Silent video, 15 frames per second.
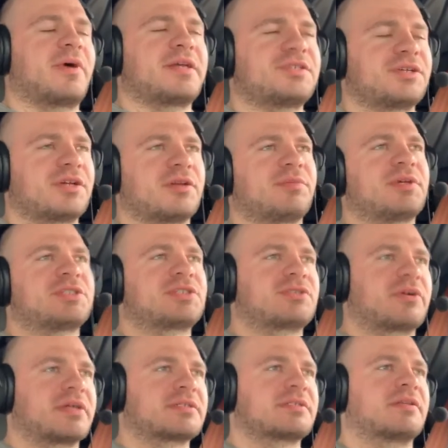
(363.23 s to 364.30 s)
you're going to be
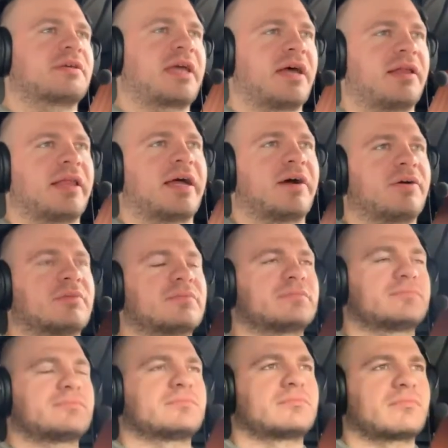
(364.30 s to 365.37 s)
stressed the hell out.
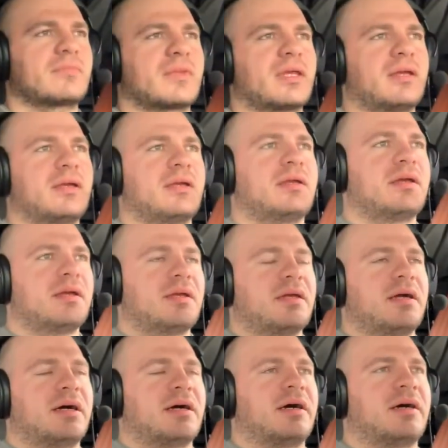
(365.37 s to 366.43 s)

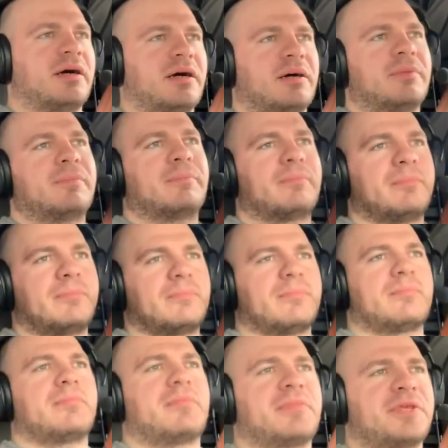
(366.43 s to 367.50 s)

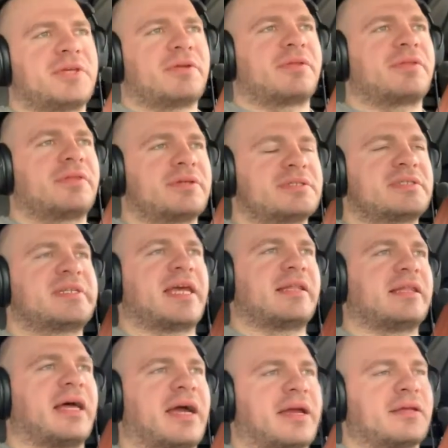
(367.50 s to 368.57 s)
There's
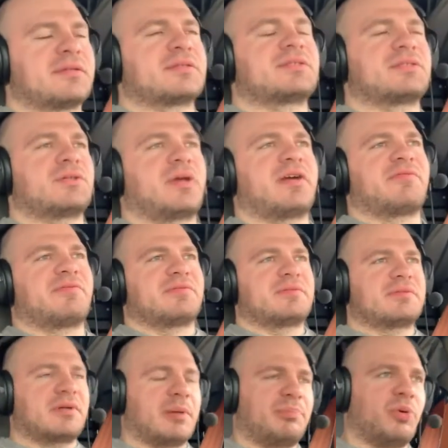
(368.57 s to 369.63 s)
deadlines. You have
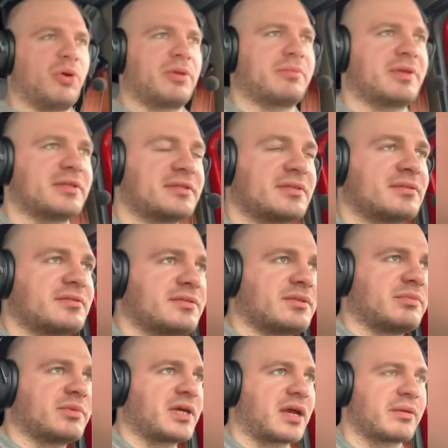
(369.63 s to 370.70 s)
appointments
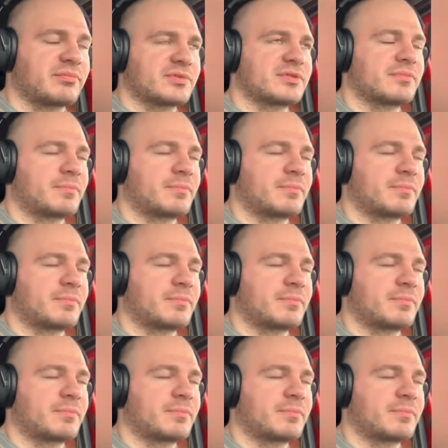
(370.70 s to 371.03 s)
sometimes.